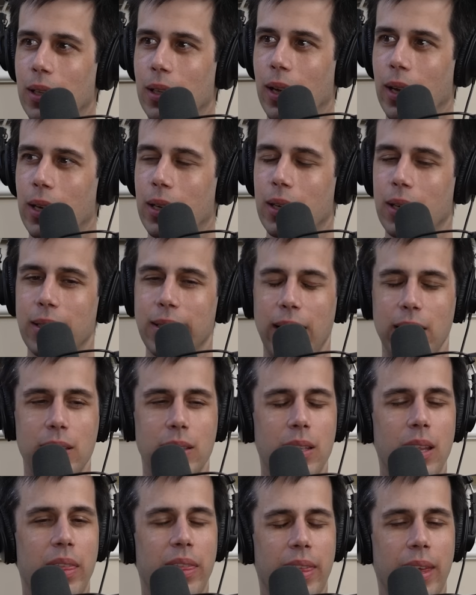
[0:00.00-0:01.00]
like yeah.
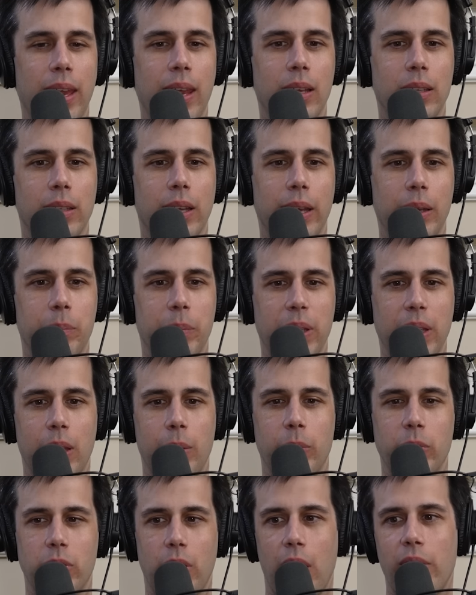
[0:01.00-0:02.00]
that's the thing like being
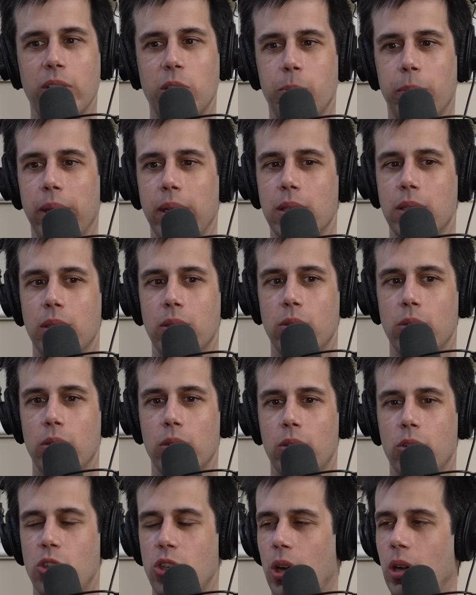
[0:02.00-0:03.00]
able to have a space to
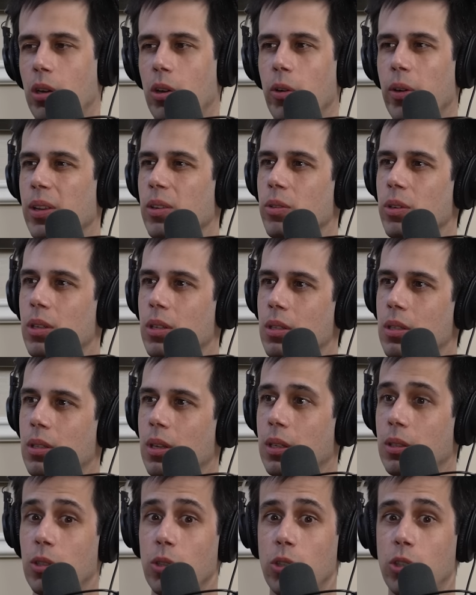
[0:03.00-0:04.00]
to share your interests
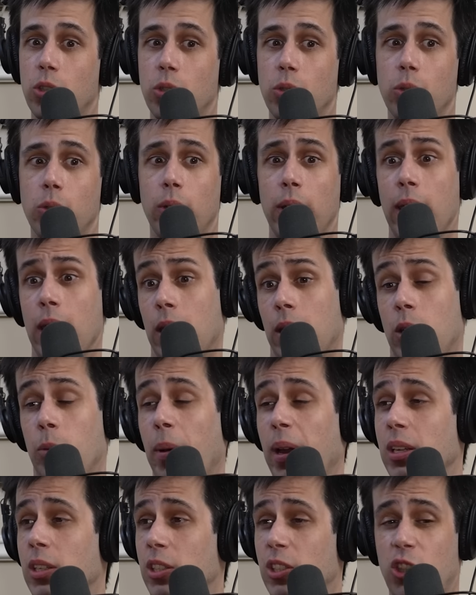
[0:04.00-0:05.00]
and yeah. to to you
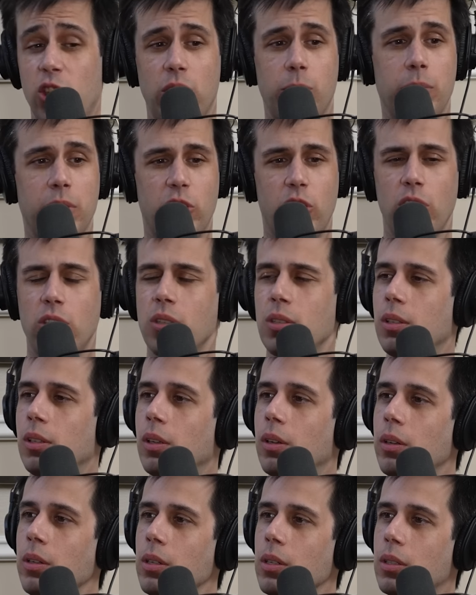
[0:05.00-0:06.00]
might just just
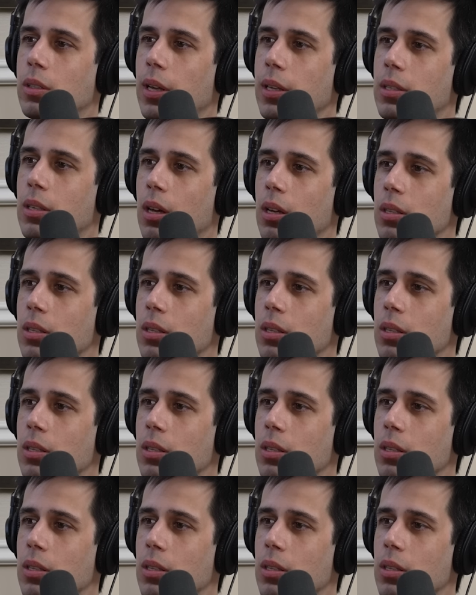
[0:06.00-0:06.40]
lurk that's